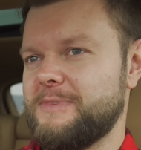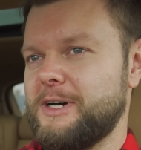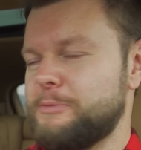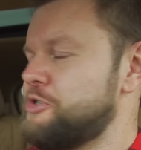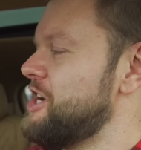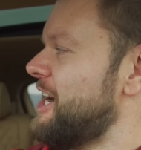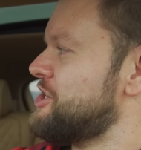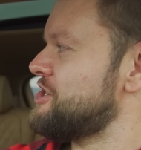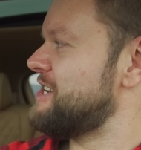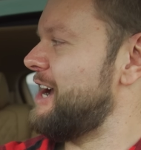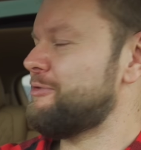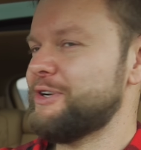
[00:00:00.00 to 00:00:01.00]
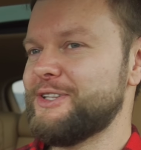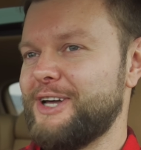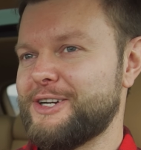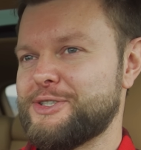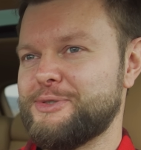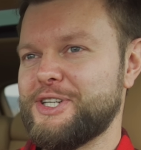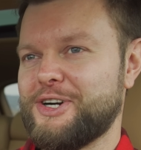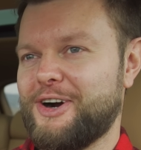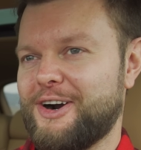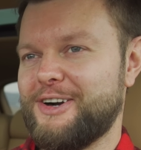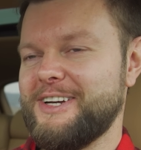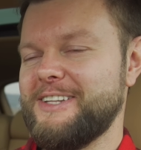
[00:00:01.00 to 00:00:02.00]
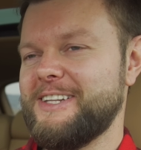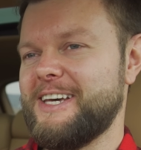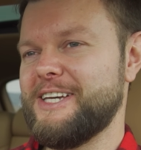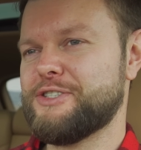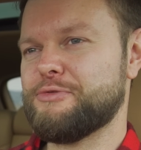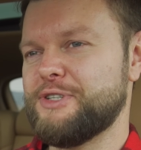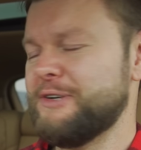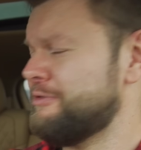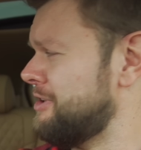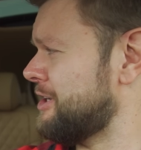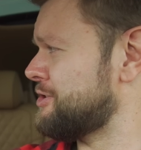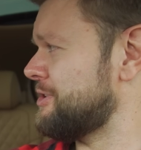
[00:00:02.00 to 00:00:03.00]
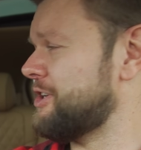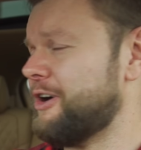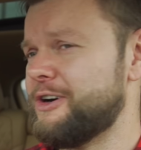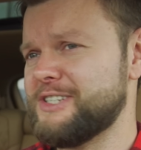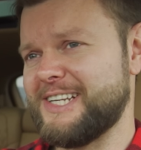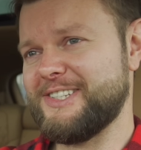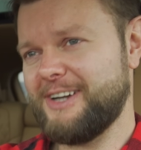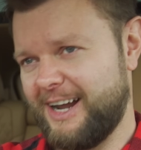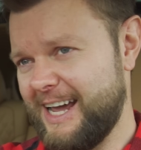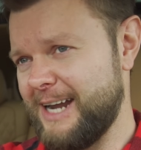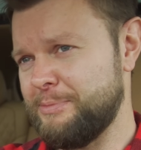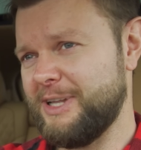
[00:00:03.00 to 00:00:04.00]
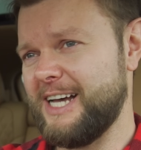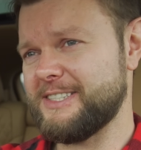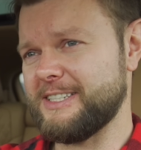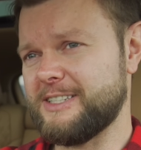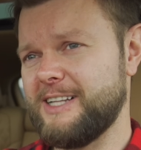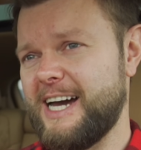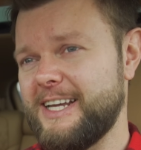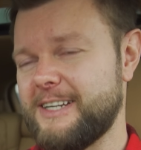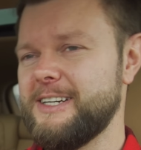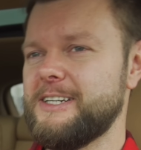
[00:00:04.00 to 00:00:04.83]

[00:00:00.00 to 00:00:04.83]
Objection, every luxury car in the history of luxury cars has not had plastic cladding,